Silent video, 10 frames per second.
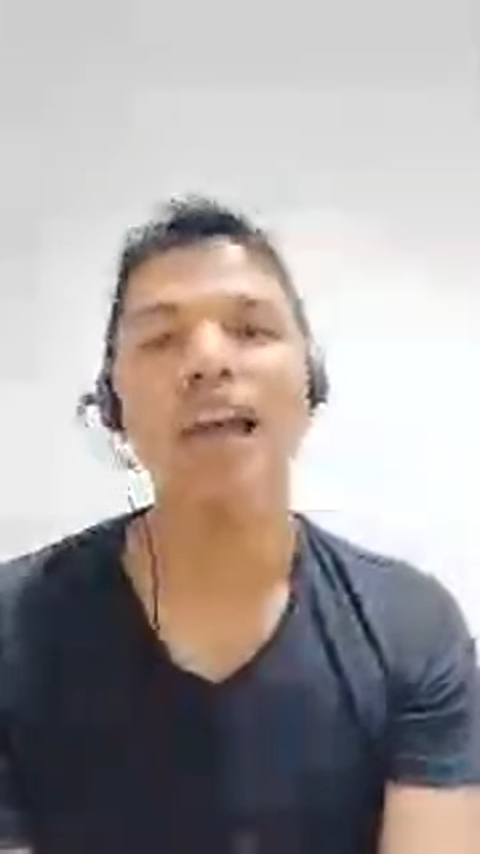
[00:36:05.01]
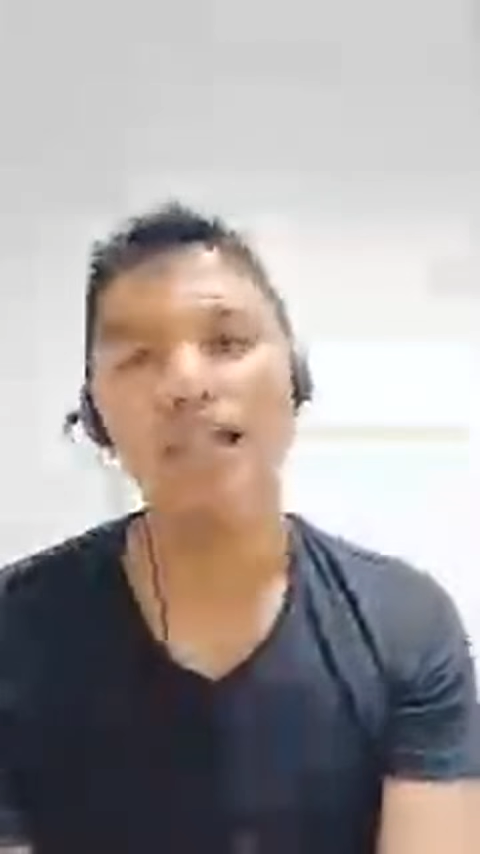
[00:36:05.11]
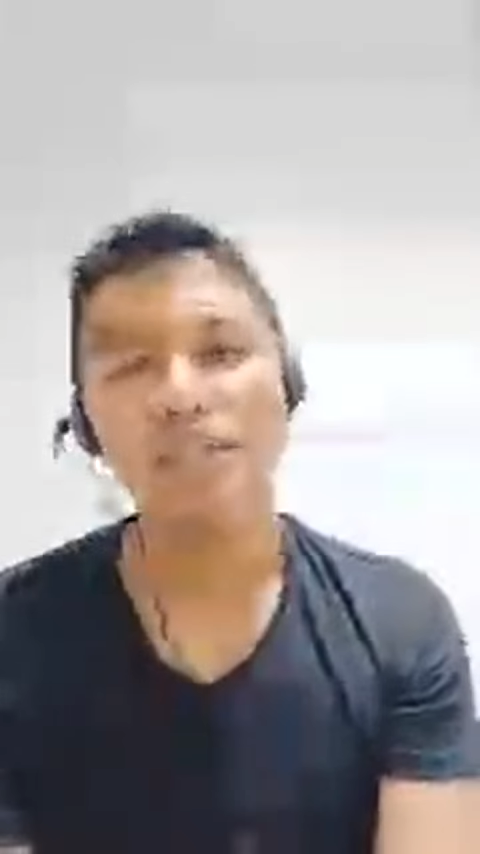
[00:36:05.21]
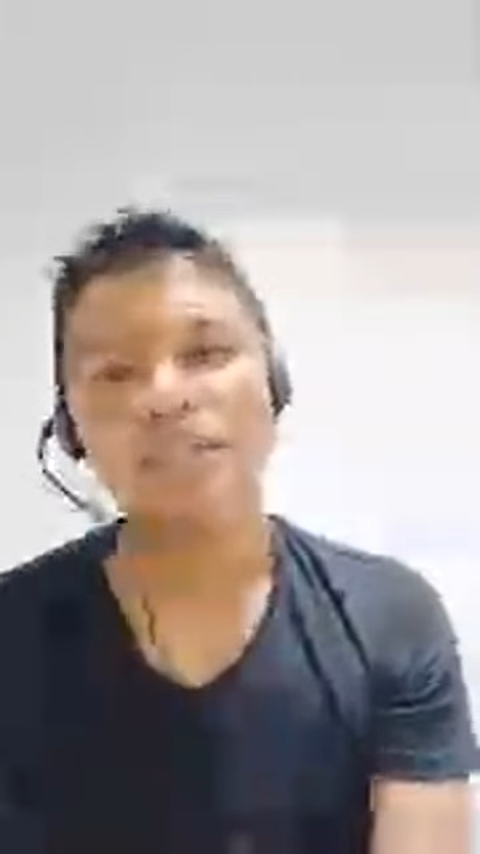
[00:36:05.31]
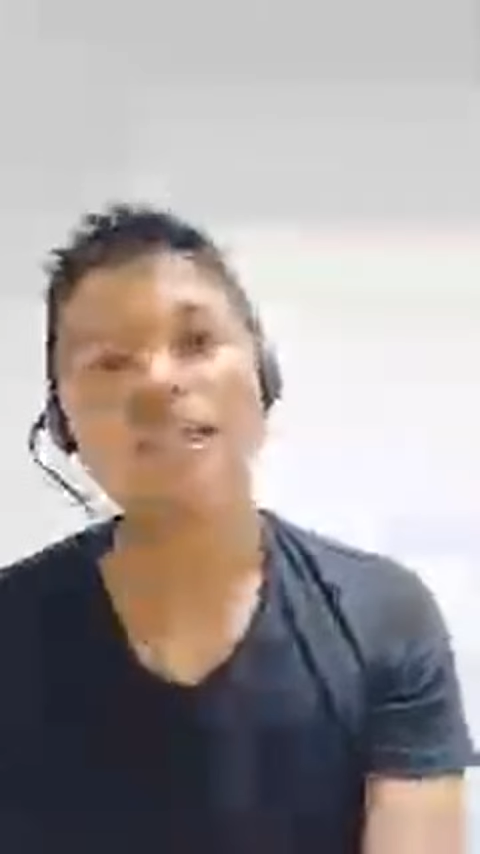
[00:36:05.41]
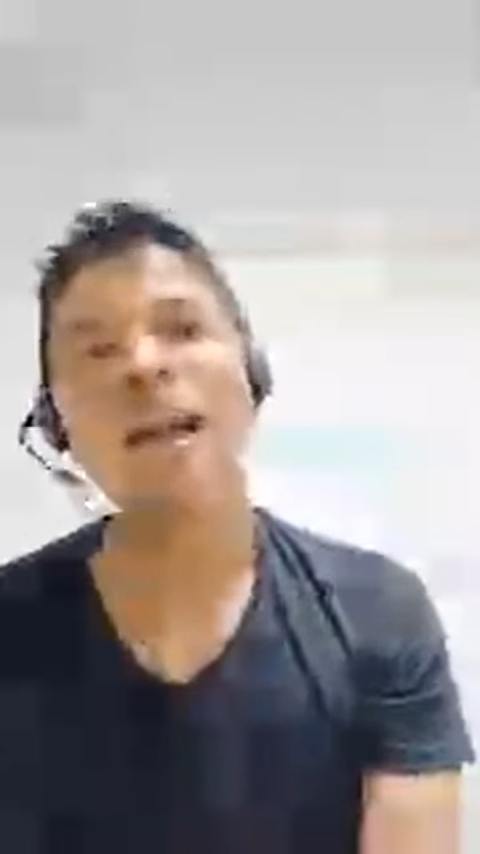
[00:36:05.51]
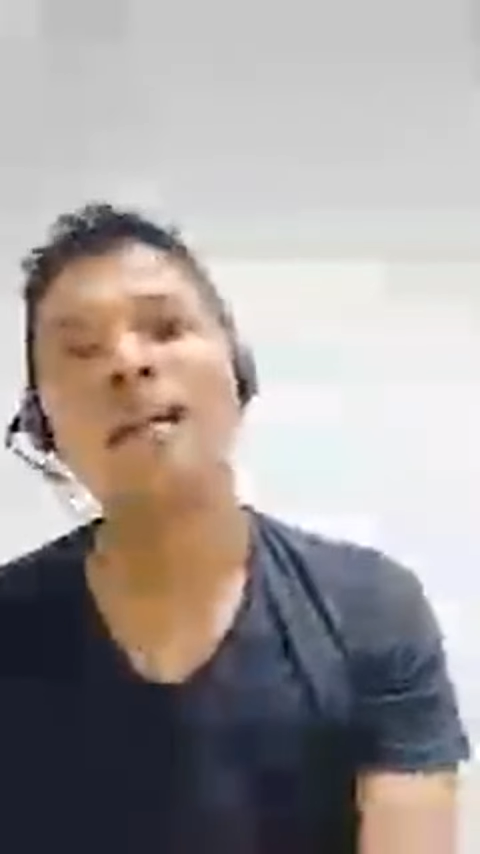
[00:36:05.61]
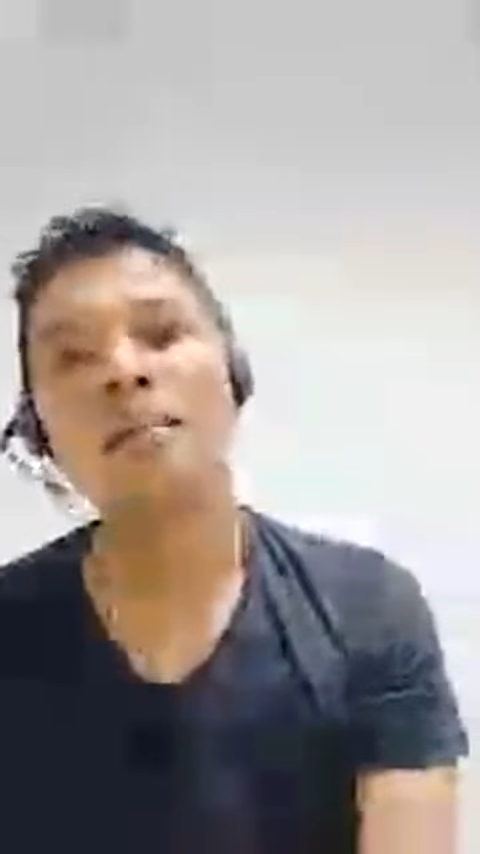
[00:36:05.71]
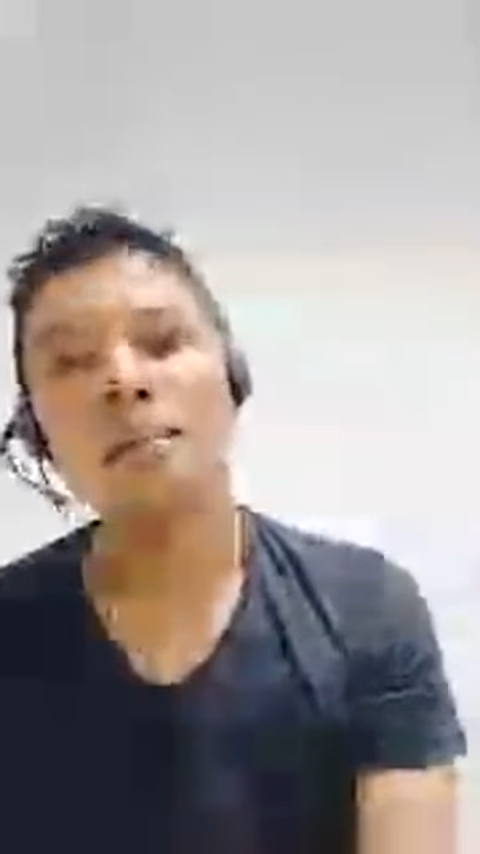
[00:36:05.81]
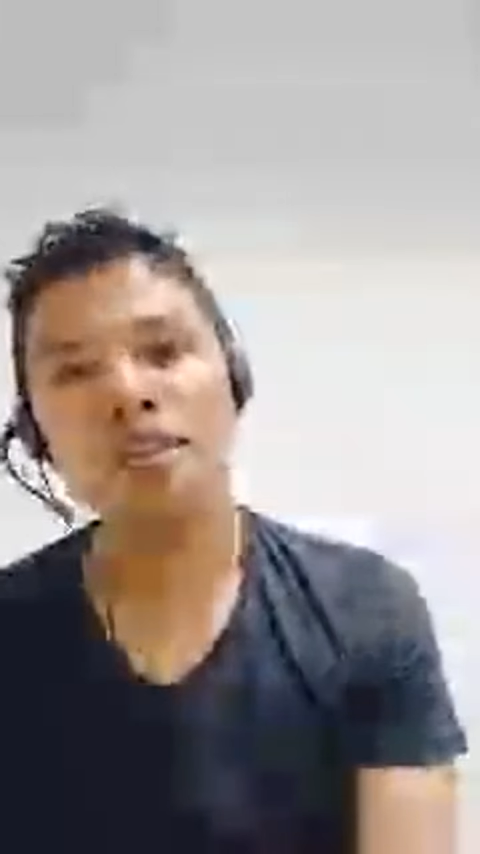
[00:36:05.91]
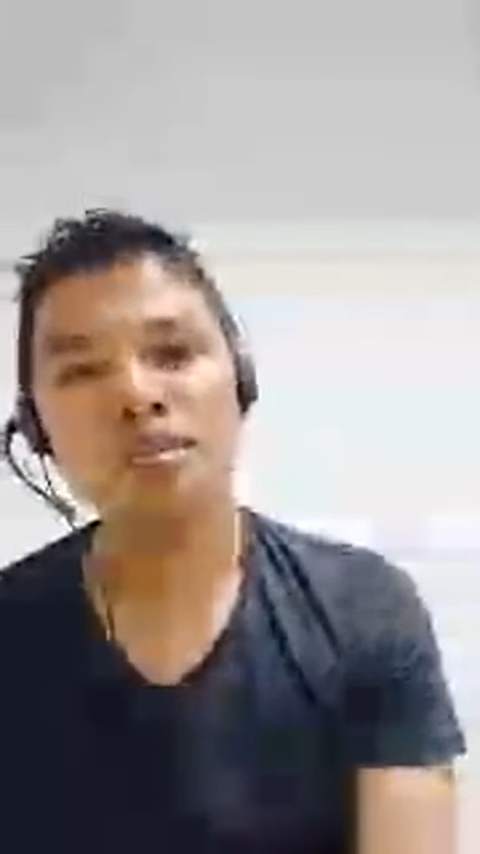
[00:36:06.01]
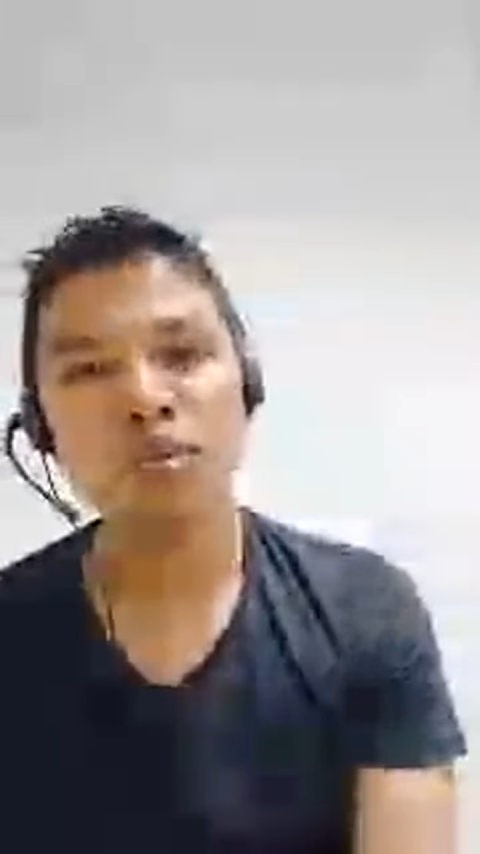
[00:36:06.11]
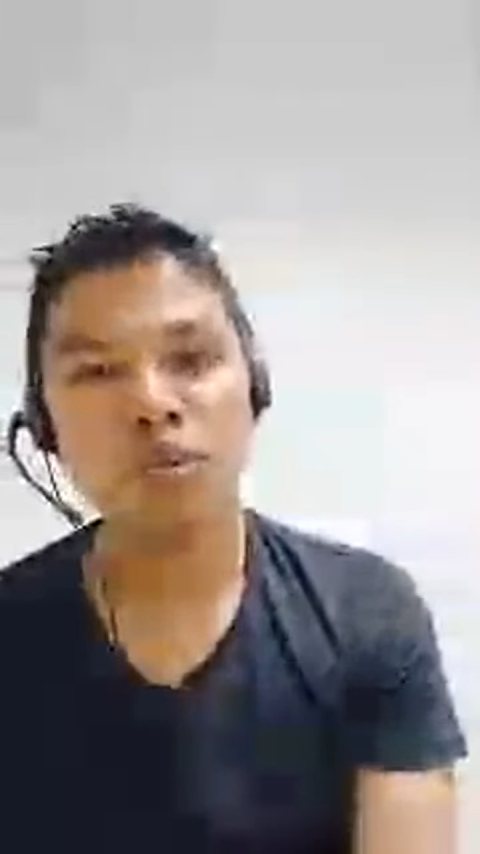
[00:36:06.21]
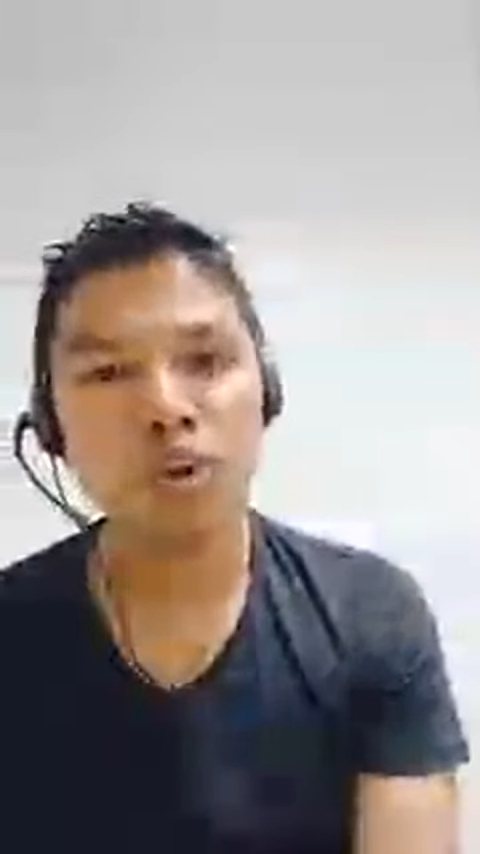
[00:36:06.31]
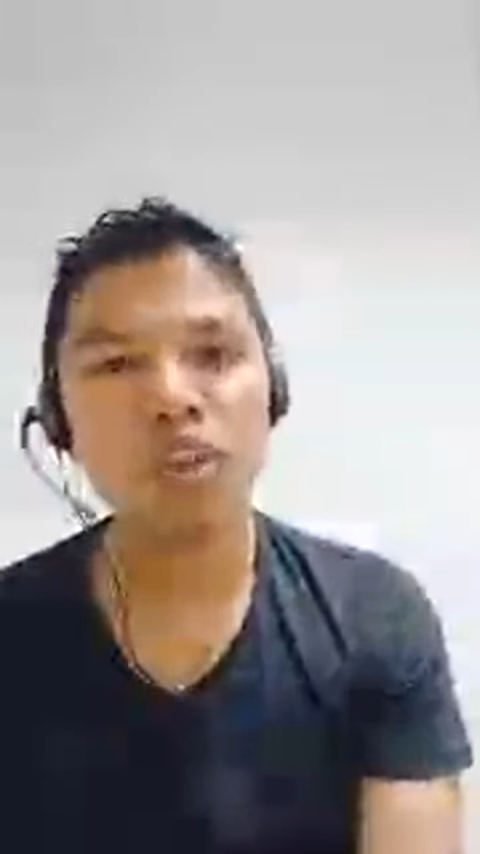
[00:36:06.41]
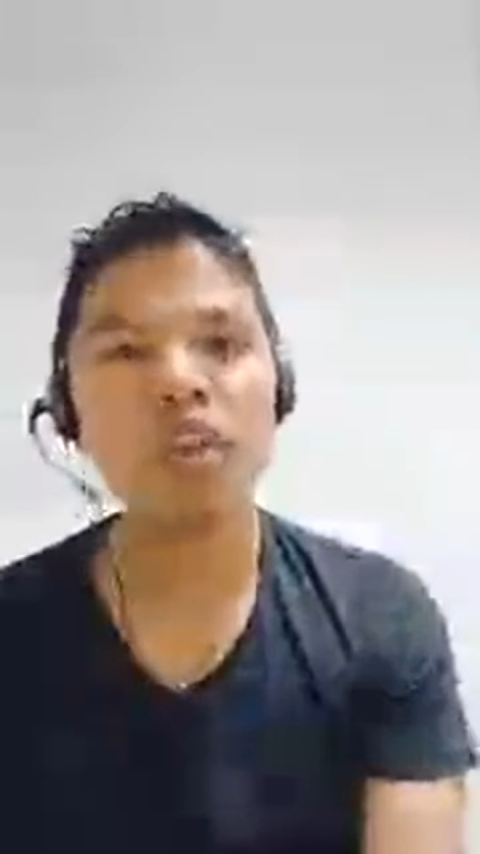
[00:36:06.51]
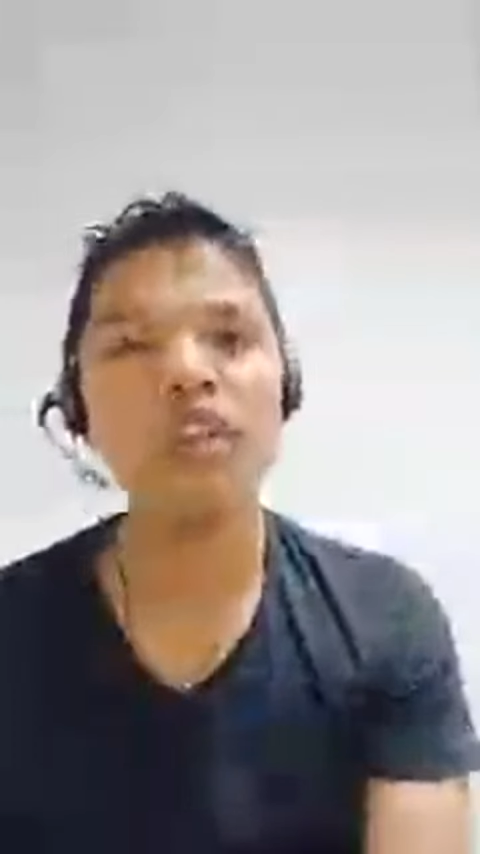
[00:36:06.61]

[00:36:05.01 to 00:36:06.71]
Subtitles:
At the time, if you go there,